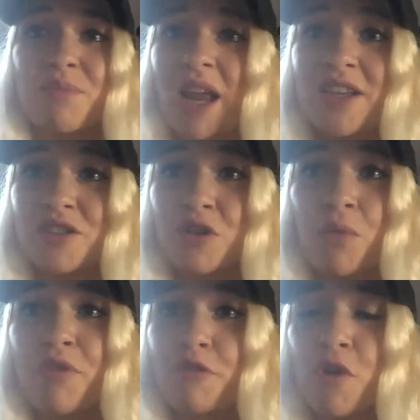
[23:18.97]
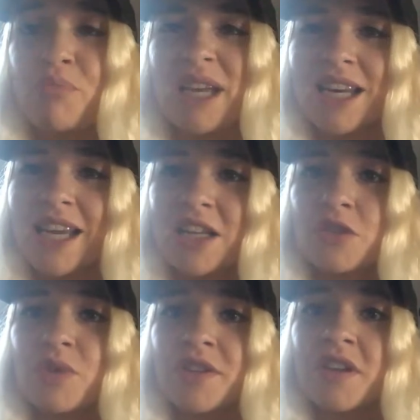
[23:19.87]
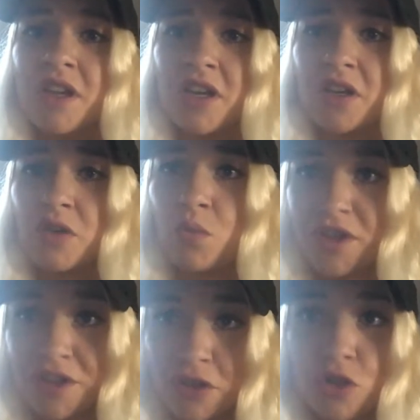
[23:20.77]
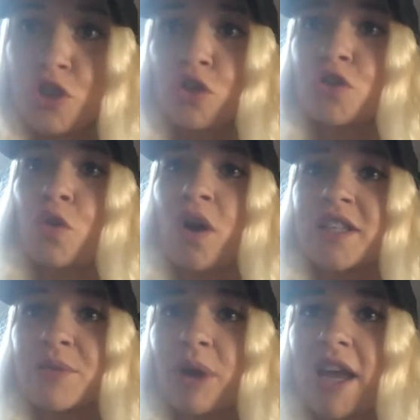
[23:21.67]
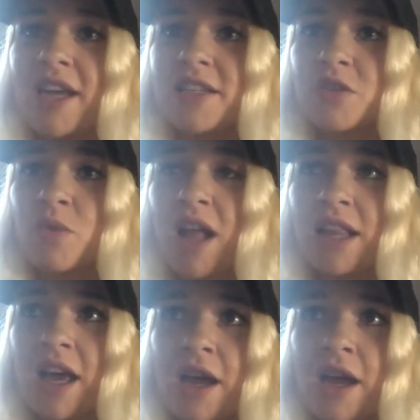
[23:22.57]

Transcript: players come through and being linked with such good quality players as well.